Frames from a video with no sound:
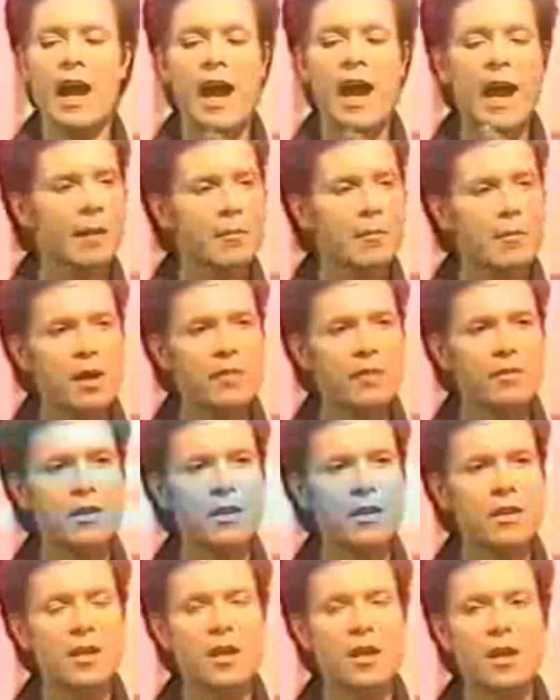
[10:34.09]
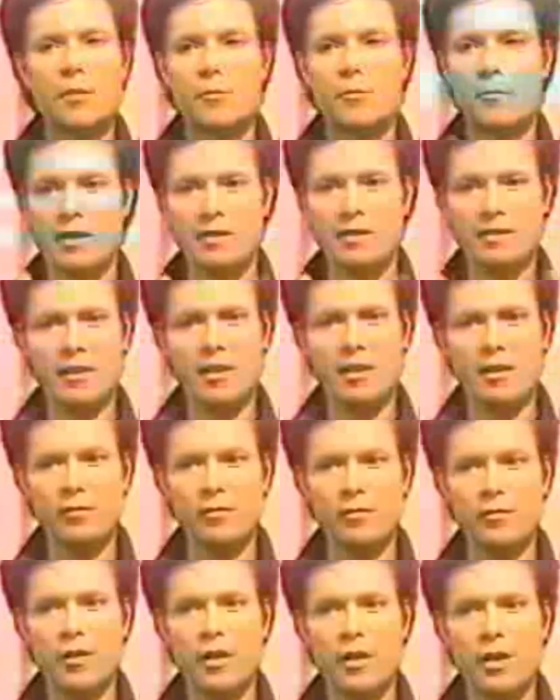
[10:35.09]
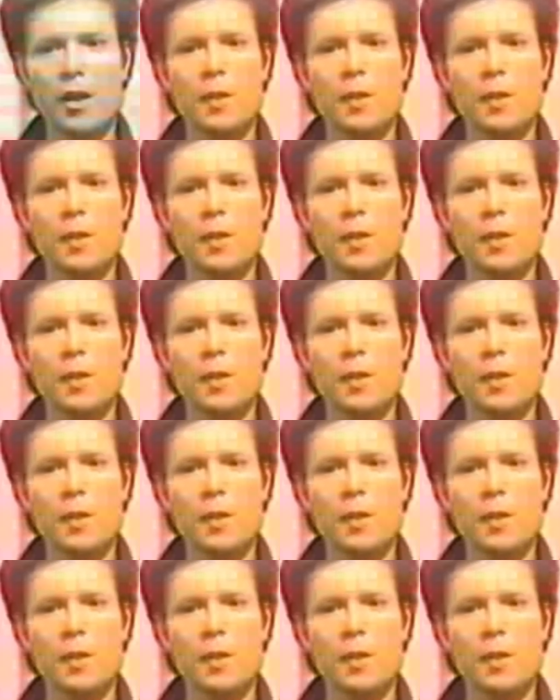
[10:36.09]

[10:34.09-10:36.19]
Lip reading: Hank Marvin, myself,